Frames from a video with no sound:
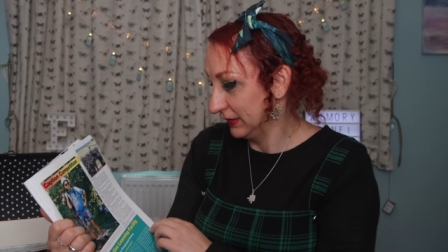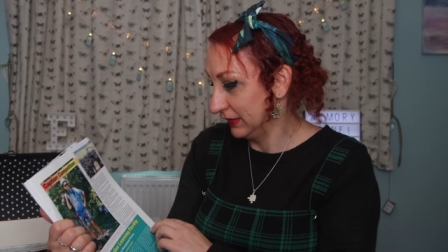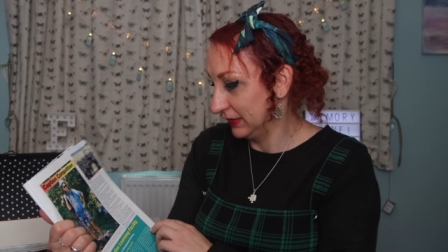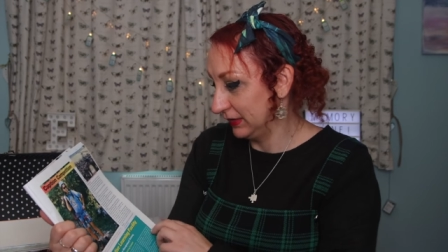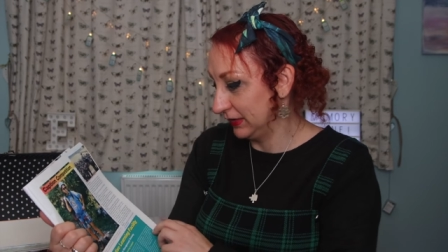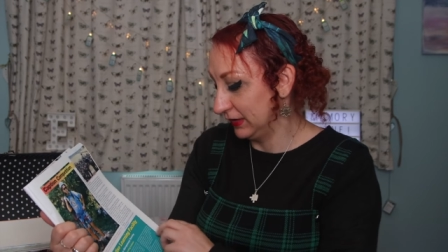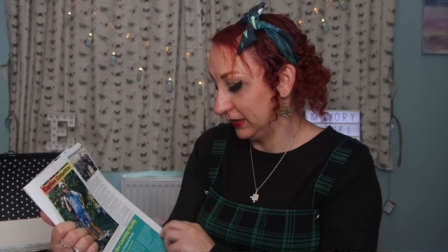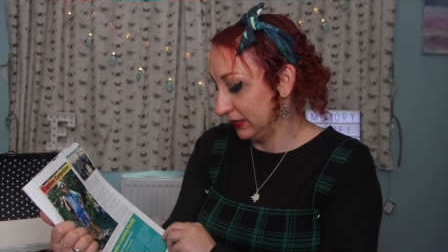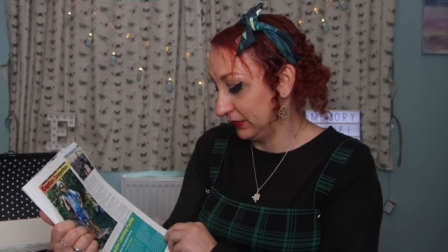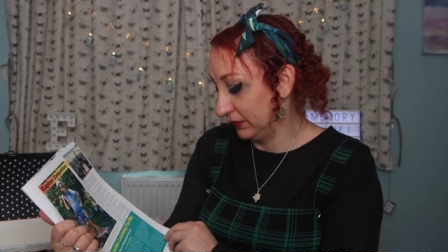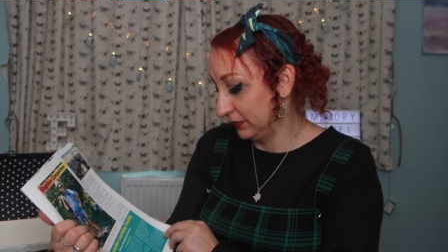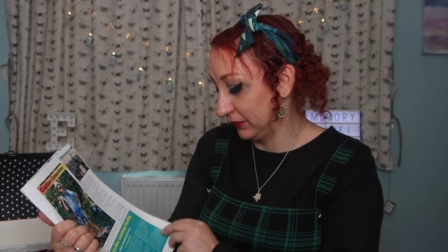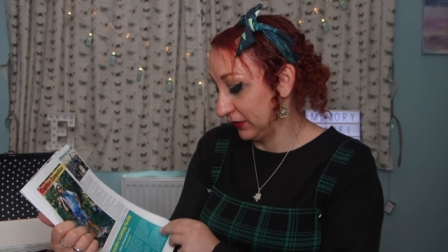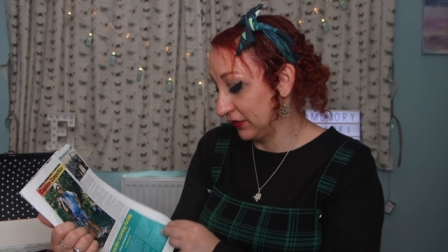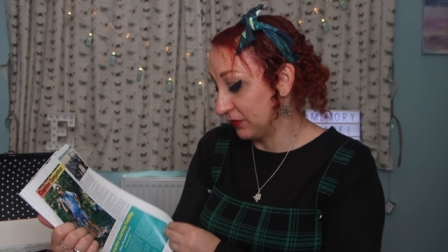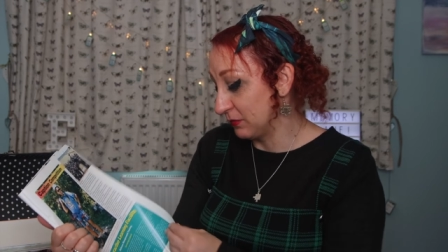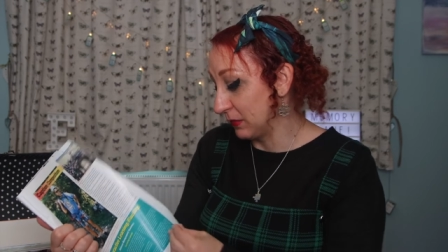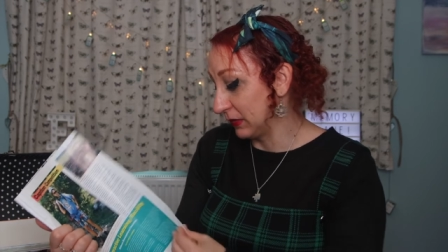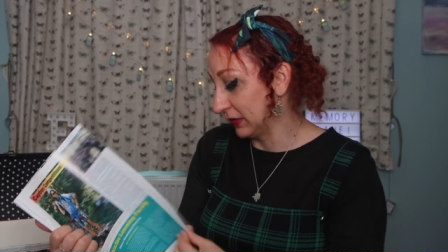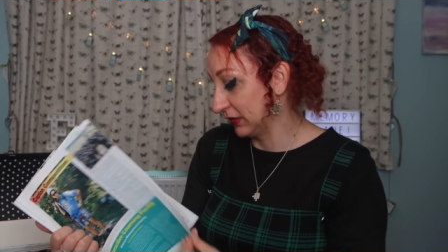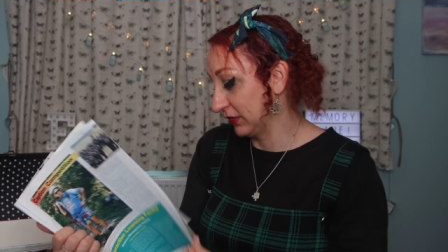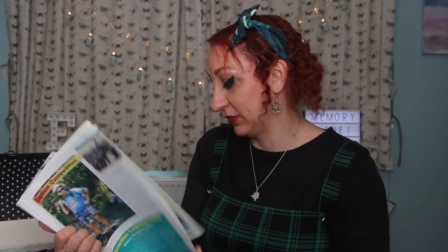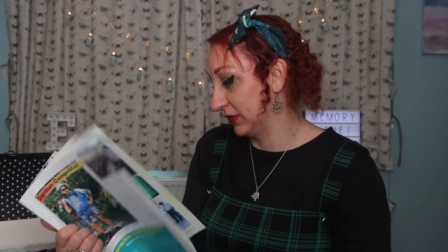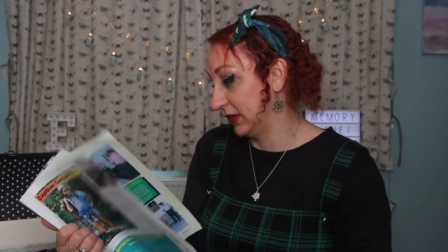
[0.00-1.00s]
in this
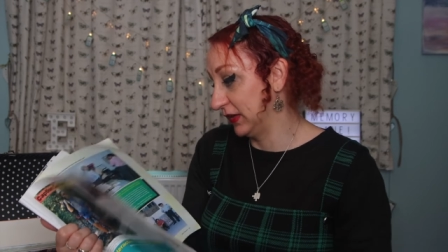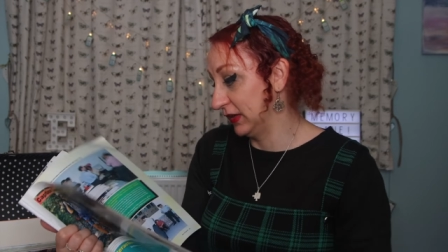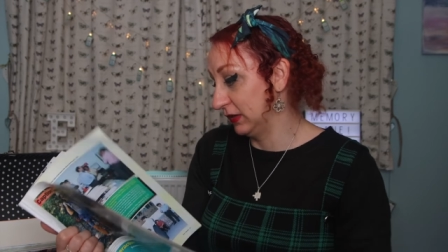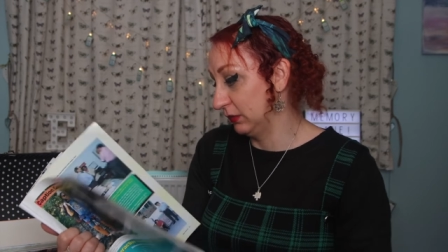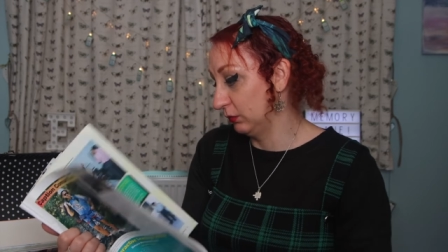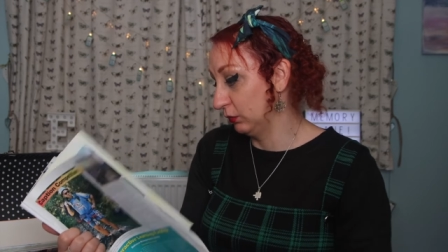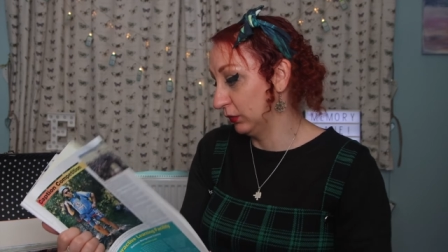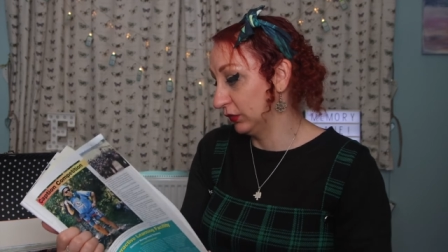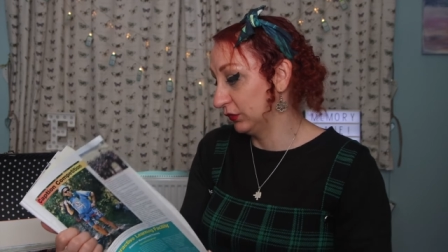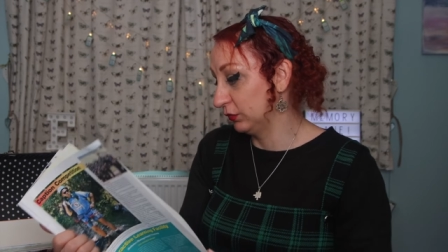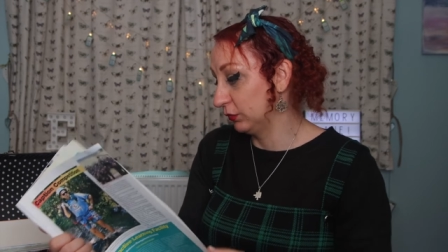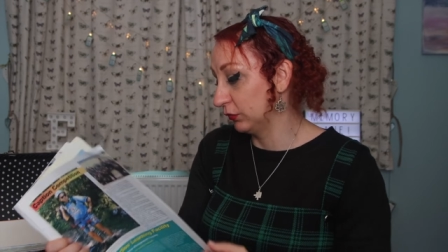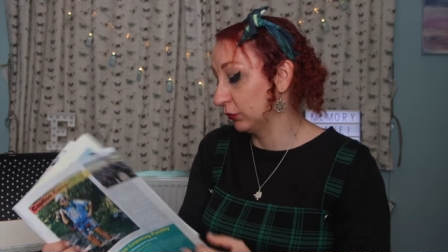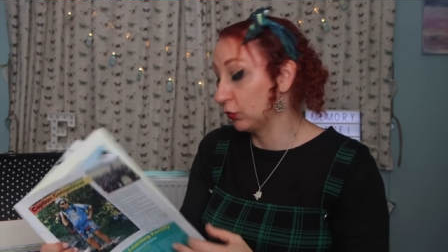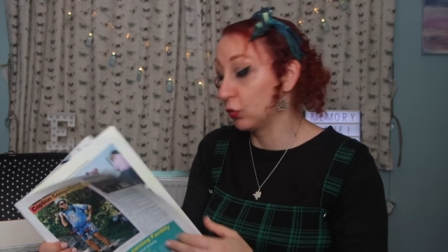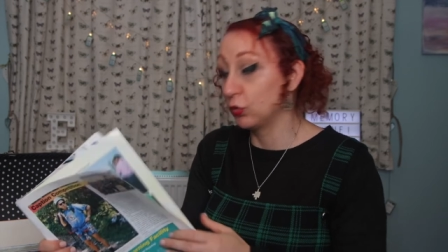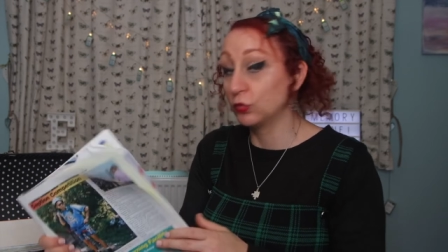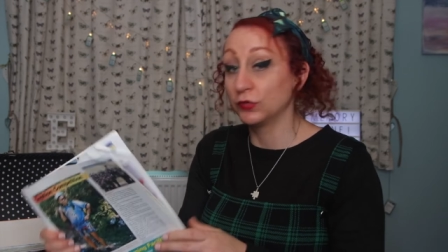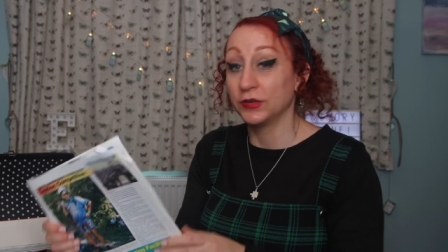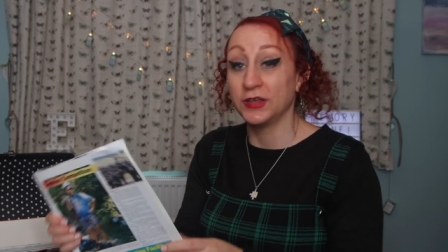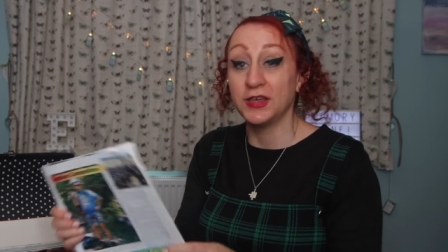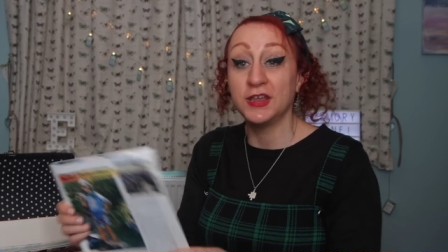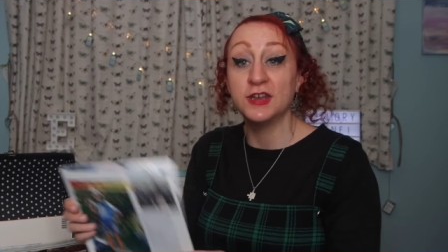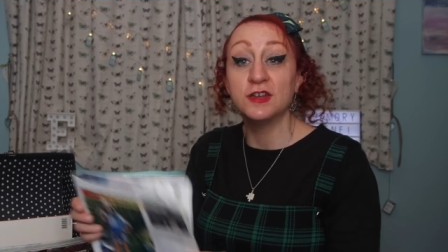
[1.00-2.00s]
magazine which was
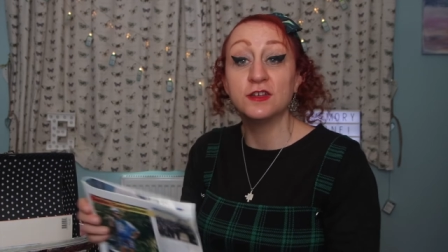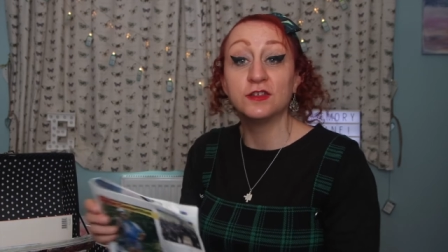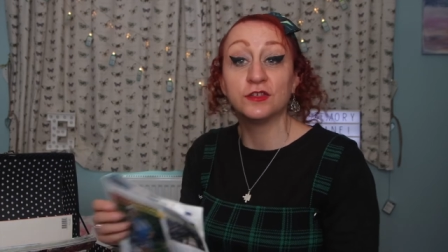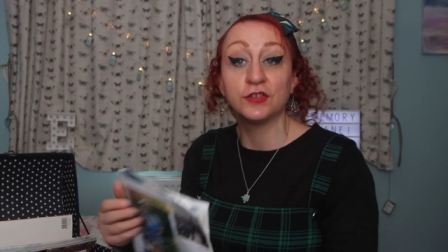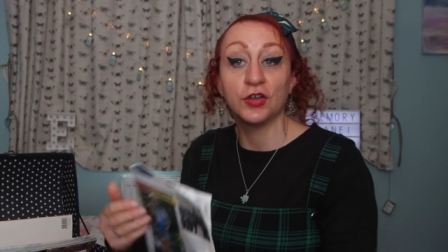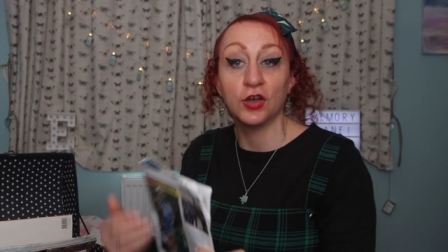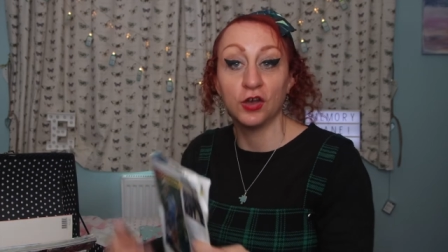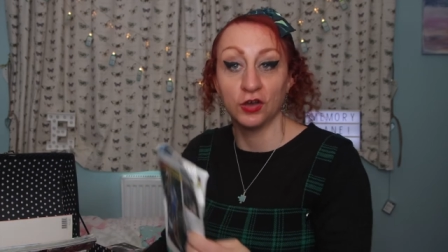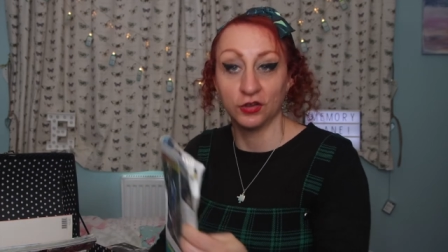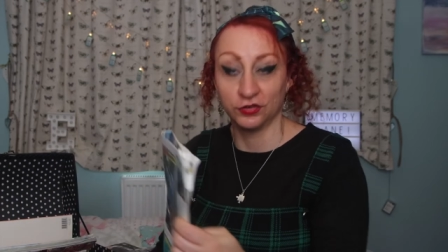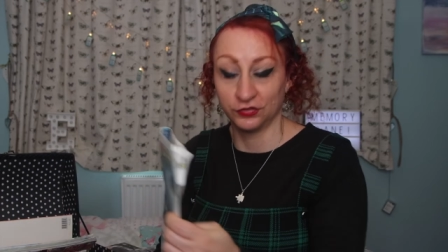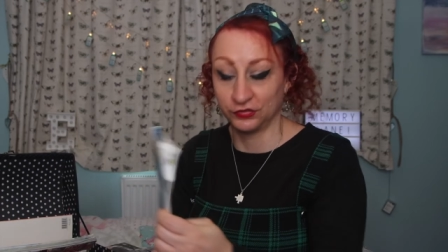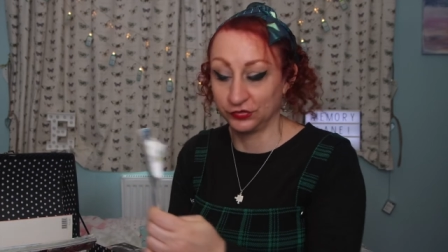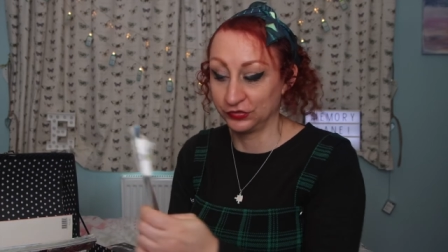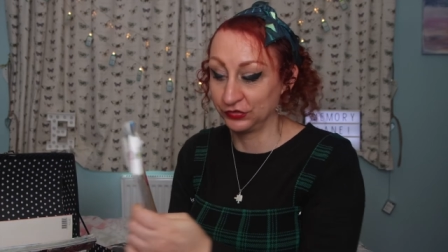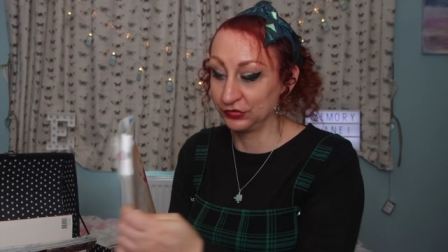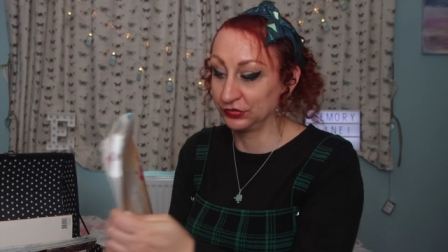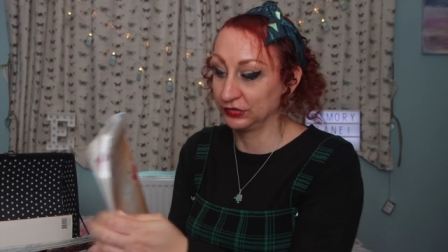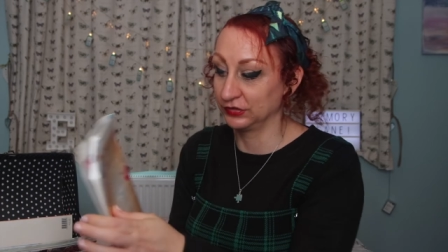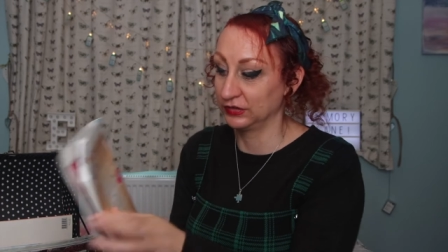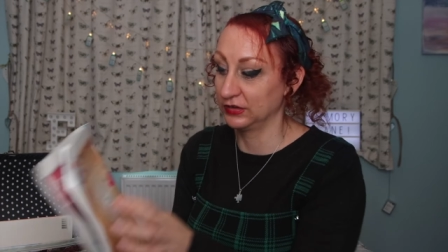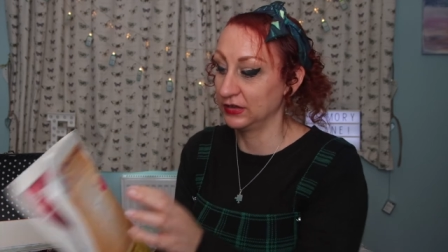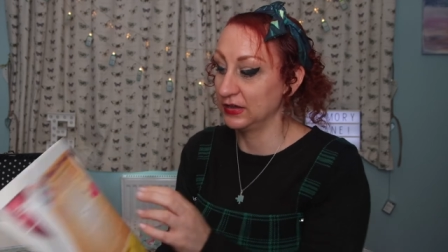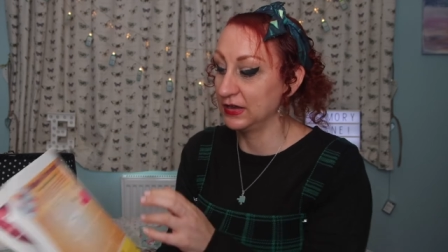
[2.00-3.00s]
called In
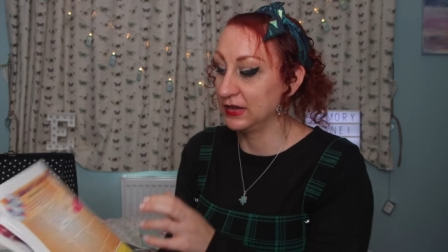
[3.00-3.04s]
Touch